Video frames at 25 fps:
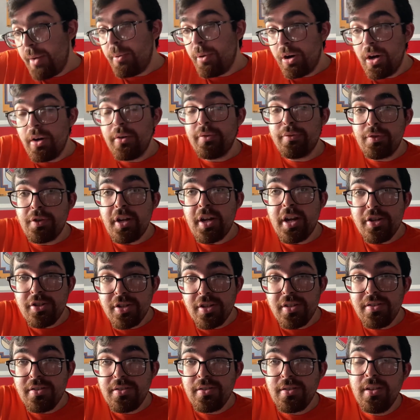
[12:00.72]
are free
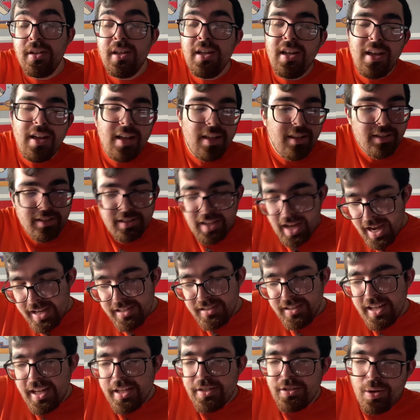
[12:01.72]
agents? Guys that
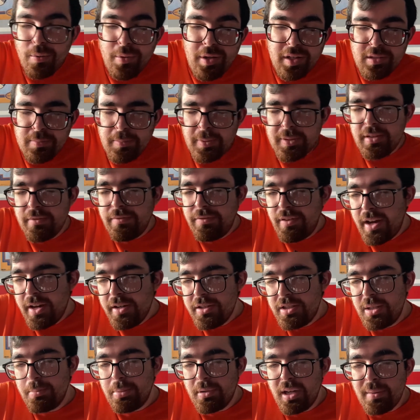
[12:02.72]
I don't expect the Flyers to
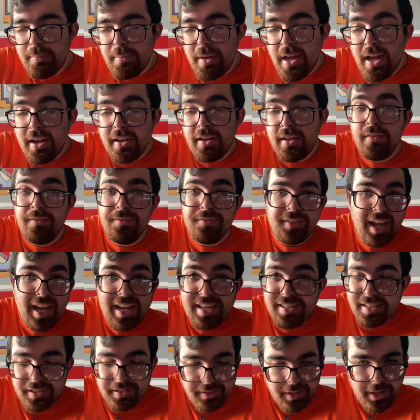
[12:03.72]
bring back, guys
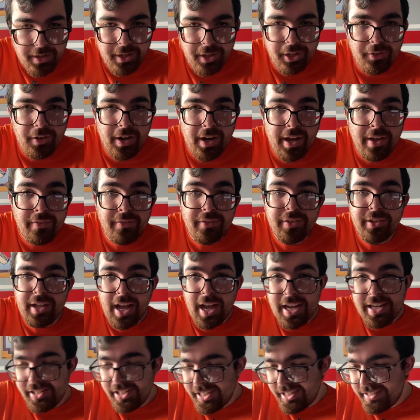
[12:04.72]
like Derek Grant, guys
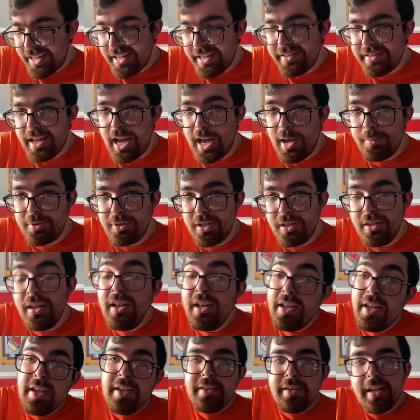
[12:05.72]
like Nate Thompson.
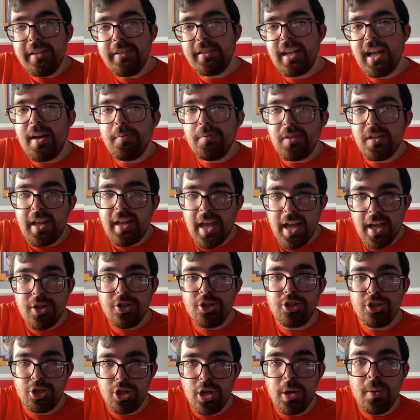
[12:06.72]
Nate Thompson has
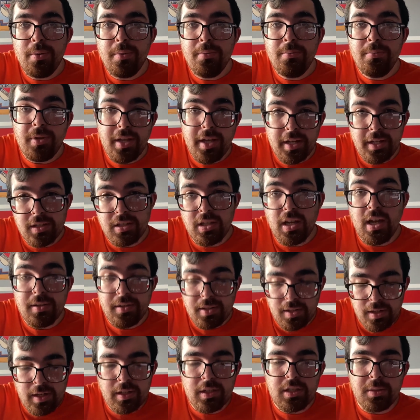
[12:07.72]
shown an
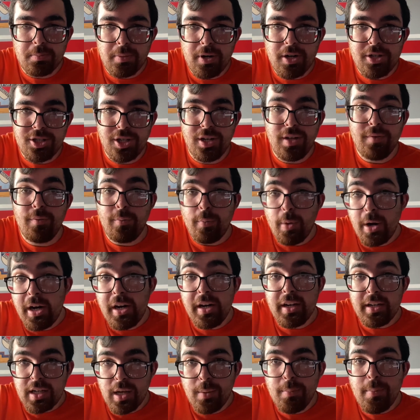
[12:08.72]
expression of wanting to
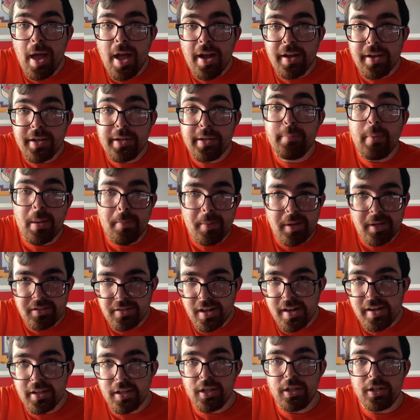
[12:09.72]
come back here, maybe
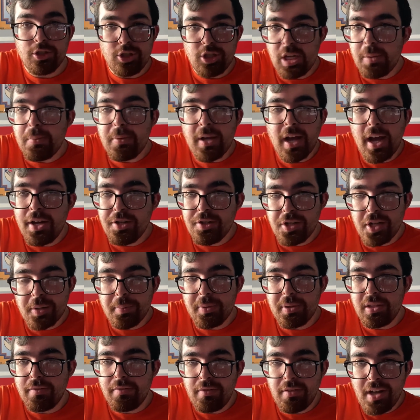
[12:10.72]
signing a cheap contract with
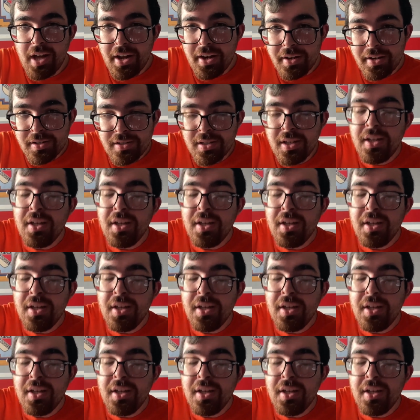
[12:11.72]
the Flyers.